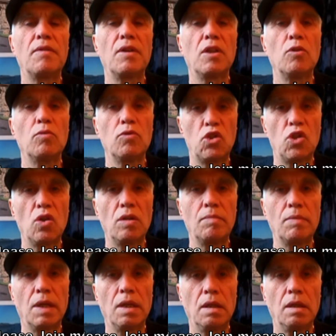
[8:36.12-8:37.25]
that you will join
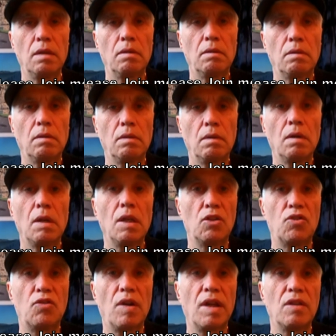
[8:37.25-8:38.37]
me in
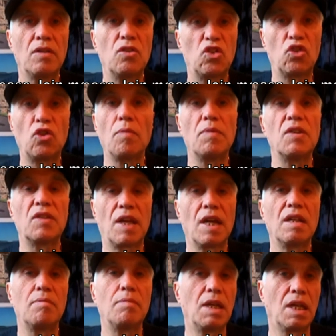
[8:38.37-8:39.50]
trying to stop this
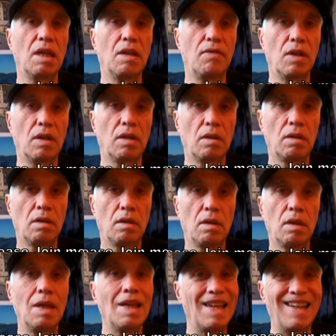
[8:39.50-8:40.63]
kind of behaviour
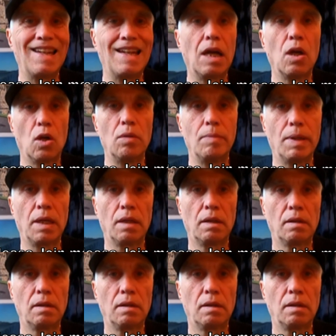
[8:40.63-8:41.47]
in our hobby.